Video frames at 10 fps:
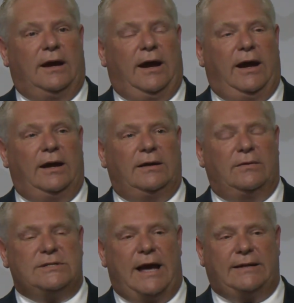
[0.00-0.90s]
And
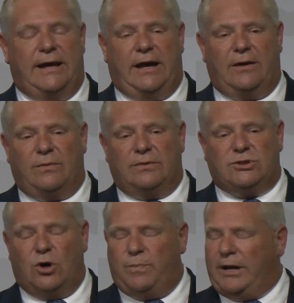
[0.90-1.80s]
sat down with
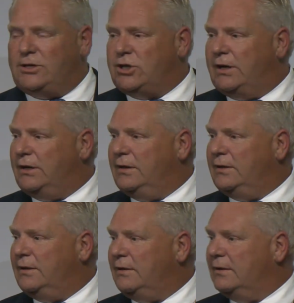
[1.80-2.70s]
Joe Penichetti,
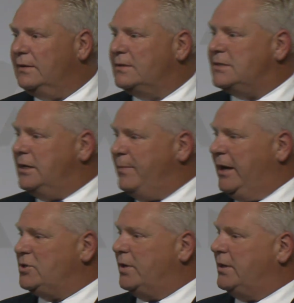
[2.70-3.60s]
city
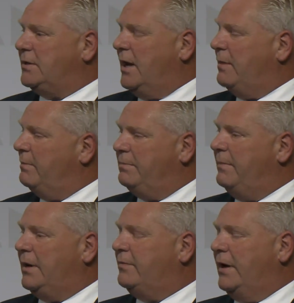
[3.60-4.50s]
manager at the time.
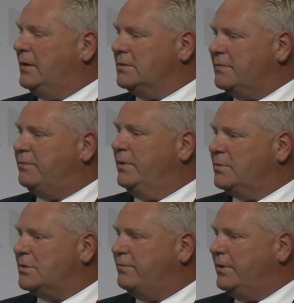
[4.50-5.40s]
Matter of fact, he
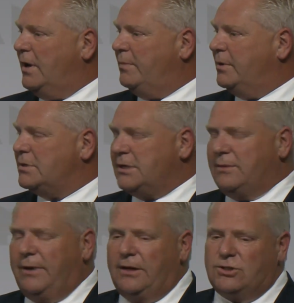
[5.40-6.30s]
was a phenomenal city
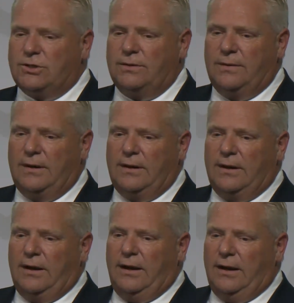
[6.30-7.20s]
manager.
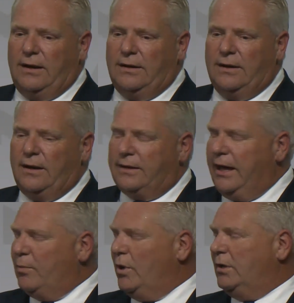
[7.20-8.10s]
And
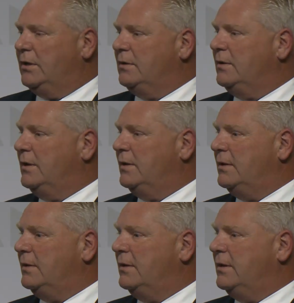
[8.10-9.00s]
Cam Weldon, the
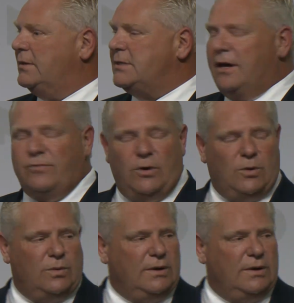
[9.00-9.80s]
CFO.